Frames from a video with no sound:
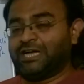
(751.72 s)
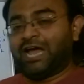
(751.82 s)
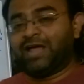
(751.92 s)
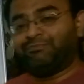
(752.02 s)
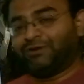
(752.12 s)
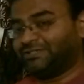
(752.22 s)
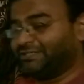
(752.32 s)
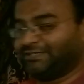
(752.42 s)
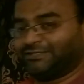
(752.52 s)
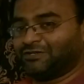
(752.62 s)
high
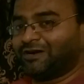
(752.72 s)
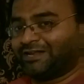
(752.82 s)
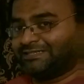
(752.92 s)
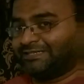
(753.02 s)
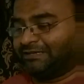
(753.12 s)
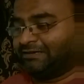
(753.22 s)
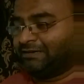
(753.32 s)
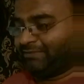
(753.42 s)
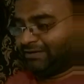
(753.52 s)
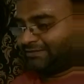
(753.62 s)
pressures is not easy,
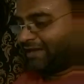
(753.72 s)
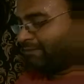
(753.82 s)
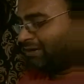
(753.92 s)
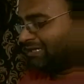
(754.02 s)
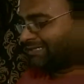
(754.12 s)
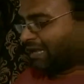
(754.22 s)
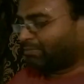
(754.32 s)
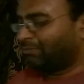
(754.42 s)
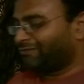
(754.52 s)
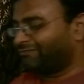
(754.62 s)
because diamond is
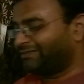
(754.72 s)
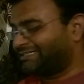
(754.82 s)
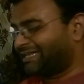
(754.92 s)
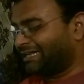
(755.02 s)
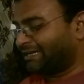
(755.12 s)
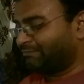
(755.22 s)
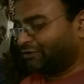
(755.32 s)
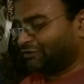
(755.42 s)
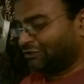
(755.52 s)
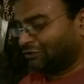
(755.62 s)
capable of withstanding
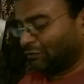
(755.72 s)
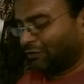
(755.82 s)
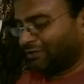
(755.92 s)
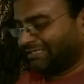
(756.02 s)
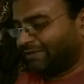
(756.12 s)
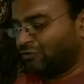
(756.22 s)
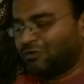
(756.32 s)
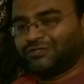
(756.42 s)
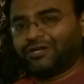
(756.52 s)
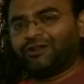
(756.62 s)
pressure, so it is able
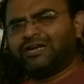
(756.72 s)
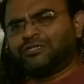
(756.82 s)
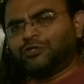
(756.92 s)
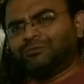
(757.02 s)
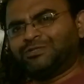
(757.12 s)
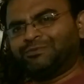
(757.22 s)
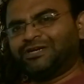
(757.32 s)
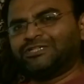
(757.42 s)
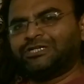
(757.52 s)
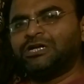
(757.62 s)
to generate so much
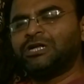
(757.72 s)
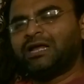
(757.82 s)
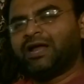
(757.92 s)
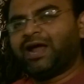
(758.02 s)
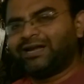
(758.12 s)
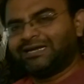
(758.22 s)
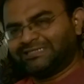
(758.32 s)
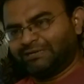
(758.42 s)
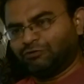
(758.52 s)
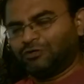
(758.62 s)
pressure and it
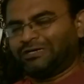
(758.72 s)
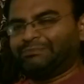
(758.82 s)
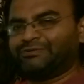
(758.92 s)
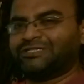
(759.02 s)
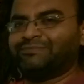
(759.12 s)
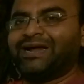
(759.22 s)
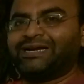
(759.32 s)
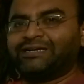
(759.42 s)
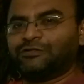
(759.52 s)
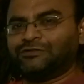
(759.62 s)
is able to compress
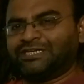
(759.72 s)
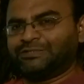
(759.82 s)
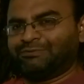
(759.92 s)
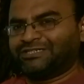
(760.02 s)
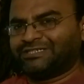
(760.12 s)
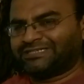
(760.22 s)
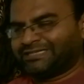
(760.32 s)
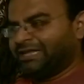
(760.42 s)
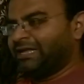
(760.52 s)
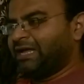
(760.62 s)
matter to such pressures,